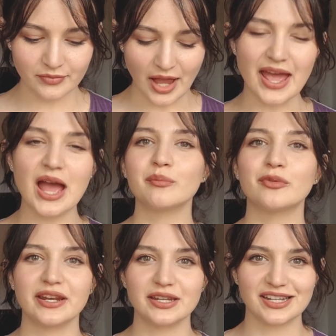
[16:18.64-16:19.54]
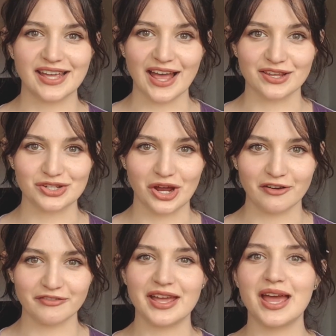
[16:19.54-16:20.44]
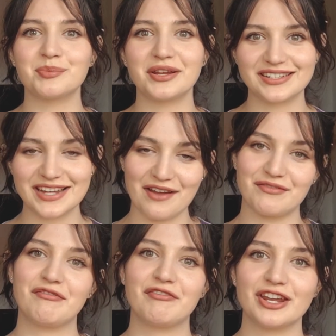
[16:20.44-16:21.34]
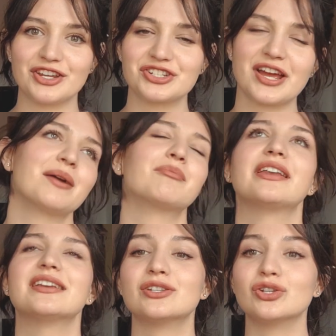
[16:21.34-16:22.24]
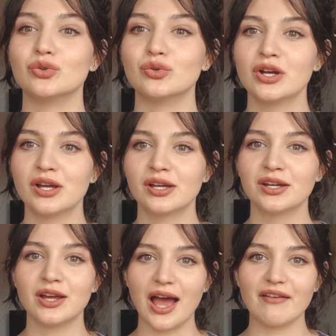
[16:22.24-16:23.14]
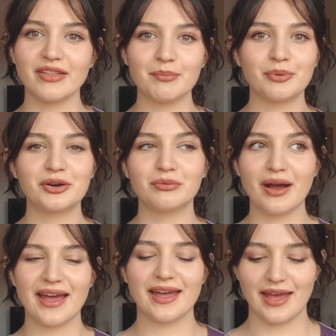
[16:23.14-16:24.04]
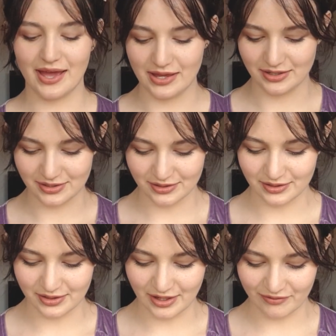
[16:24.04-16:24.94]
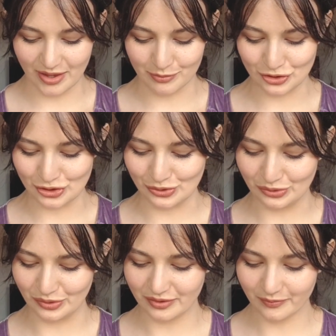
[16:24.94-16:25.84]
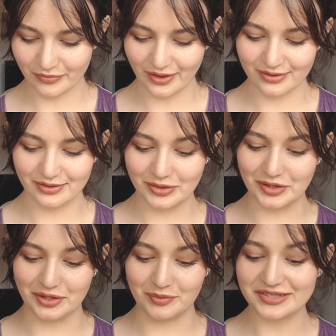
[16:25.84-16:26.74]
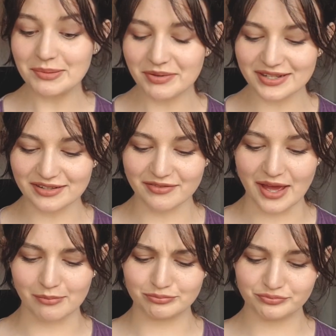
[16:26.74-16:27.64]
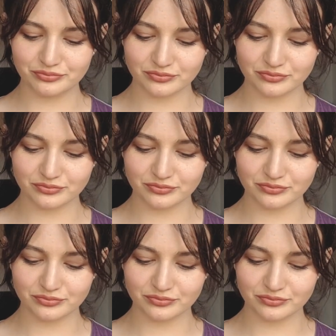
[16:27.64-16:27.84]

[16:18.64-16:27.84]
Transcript: I am ready to cast off. I am ready to have them finished. I am ready to have them put away and give them to the recipient of them.